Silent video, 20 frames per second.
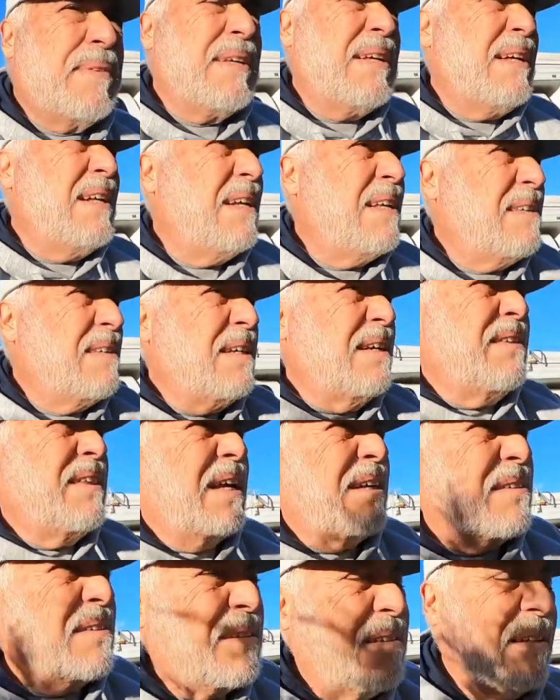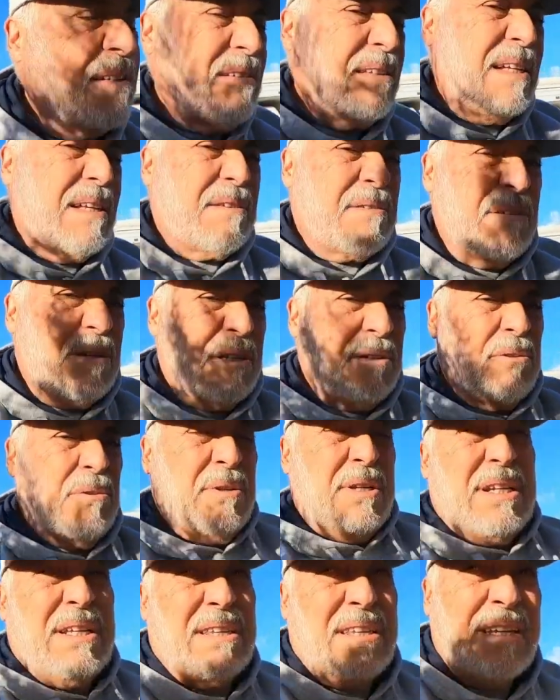and let's see if that's gonna do
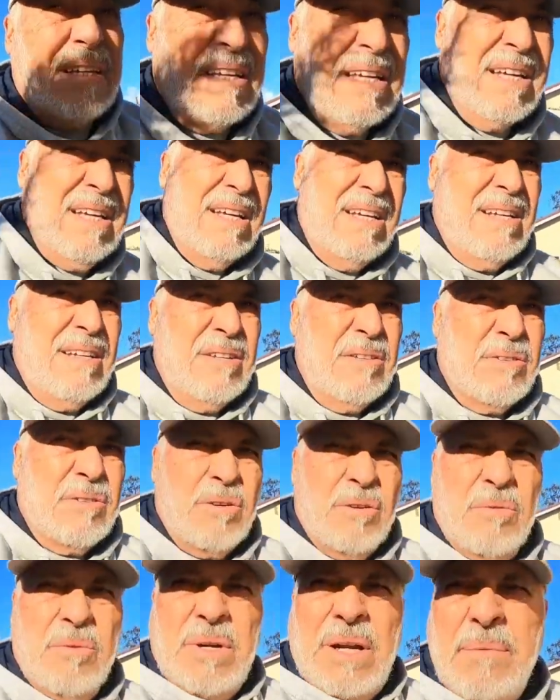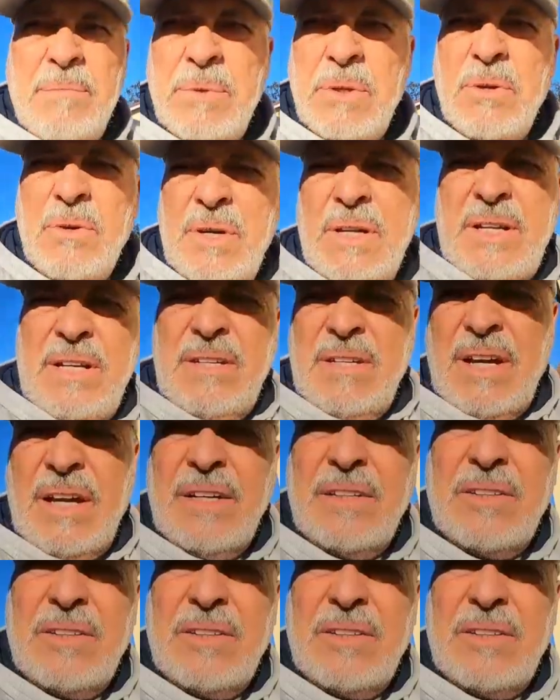anything. So what I'm doing is I